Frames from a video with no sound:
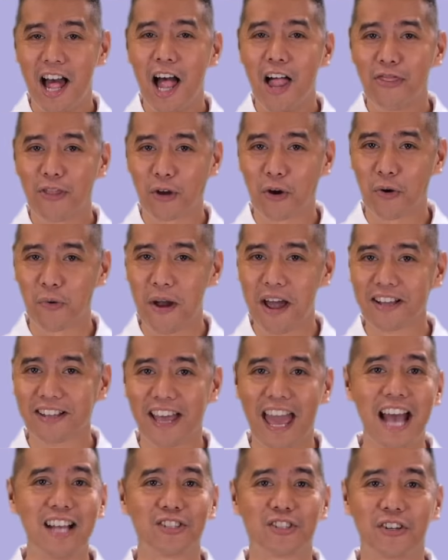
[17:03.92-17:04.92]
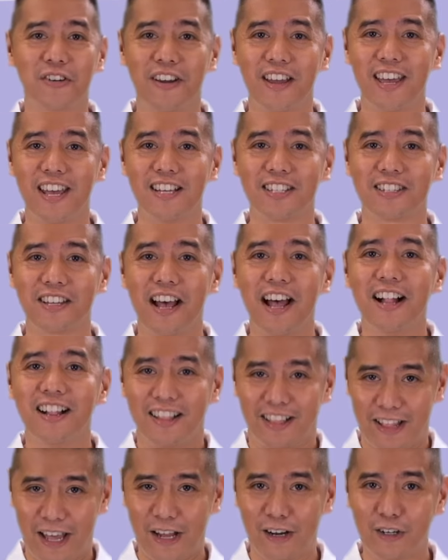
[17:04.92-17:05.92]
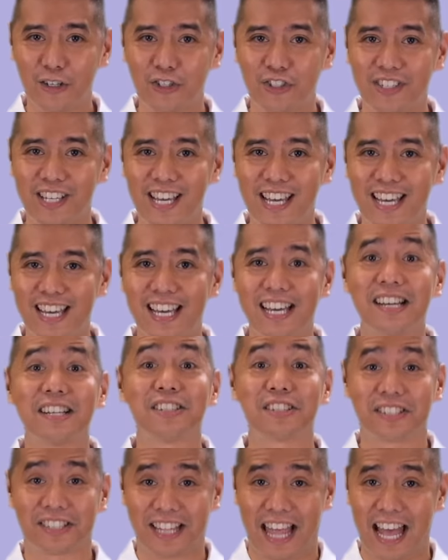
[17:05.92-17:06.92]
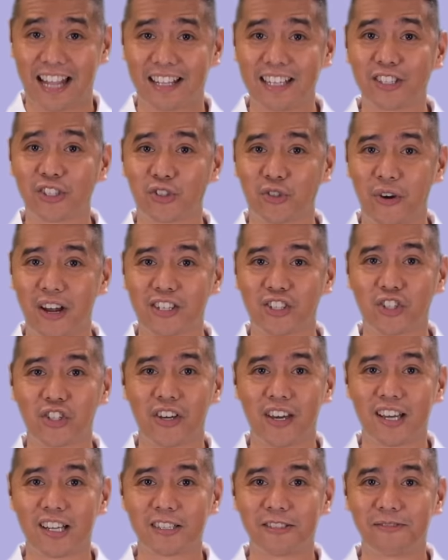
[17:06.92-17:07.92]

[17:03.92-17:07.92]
The correct answer is letter C. Static stretching.